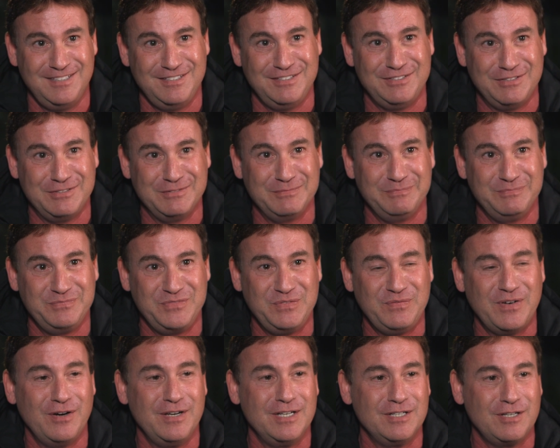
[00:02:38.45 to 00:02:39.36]
You know, she's
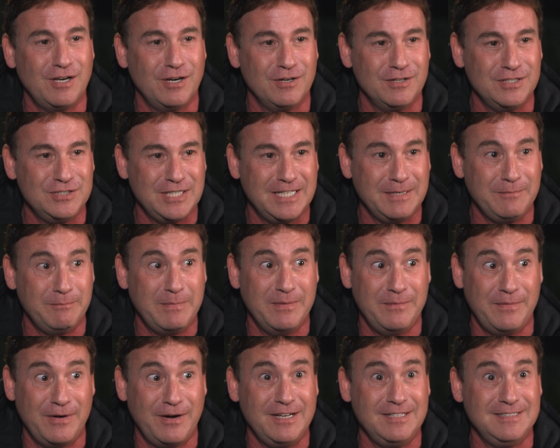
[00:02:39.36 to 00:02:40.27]
very encouraging,
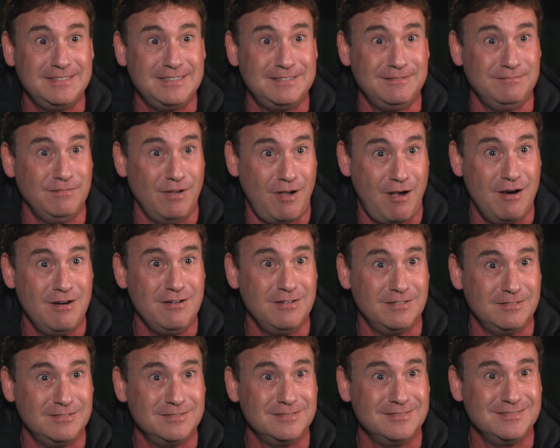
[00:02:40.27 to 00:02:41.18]
but very
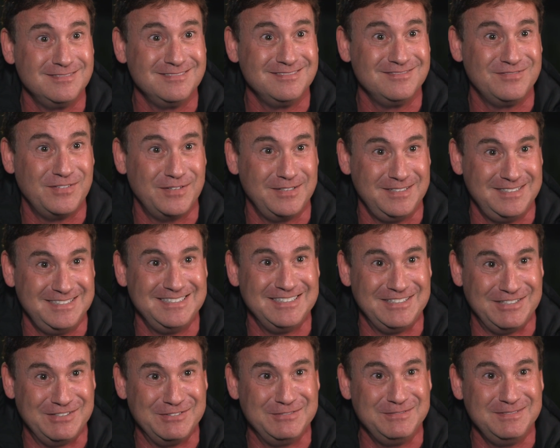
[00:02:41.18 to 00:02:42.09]
hard. Very, you
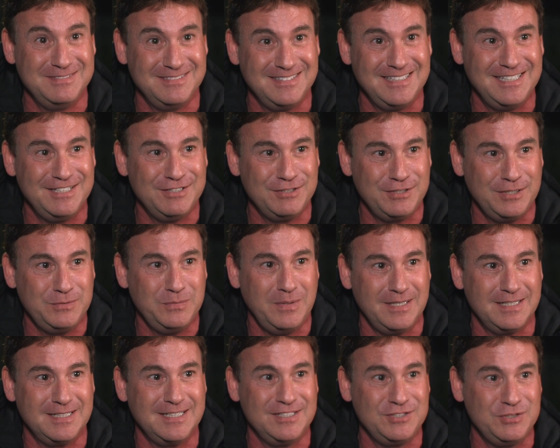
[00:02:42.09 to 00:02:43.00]
know, in a good
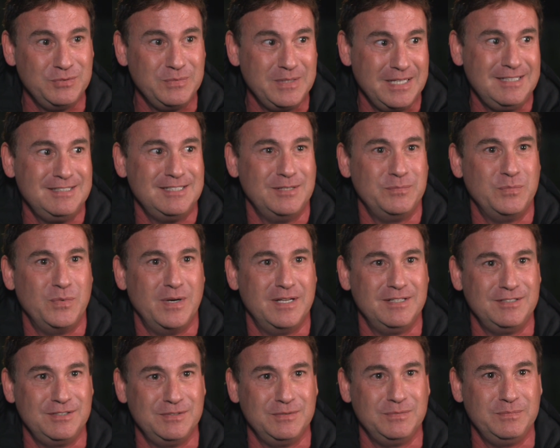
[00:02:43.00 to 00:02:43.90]
way, because you need
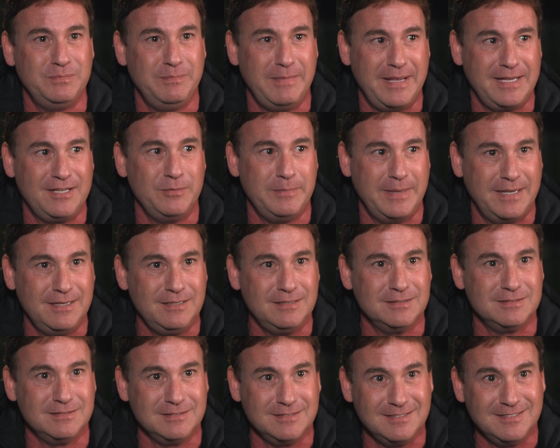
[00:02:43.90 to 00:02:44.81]
someone to make you
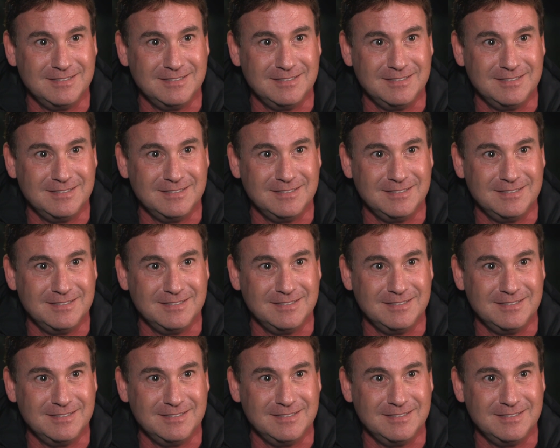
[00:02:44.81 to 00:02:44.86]
better.